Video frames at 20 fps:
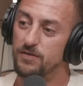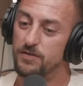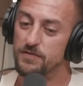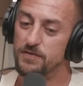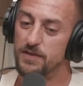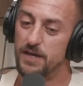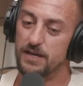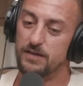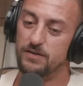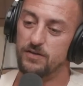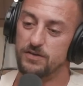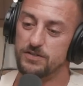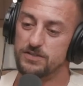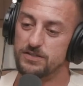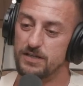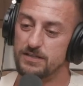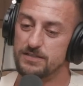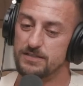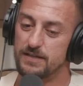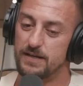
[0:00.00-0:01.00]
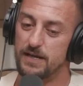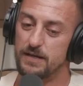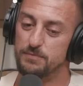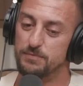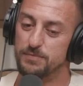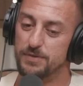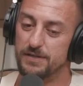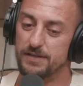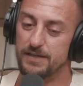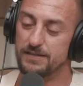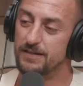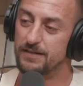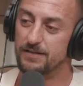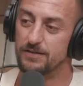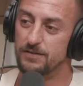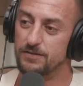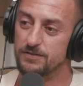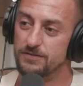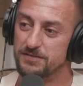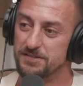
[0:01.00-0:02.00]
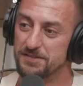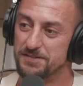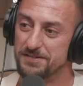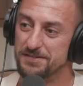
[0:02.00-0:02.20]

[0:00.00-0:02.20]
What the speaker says: they lost yesterday, but they didn't lose.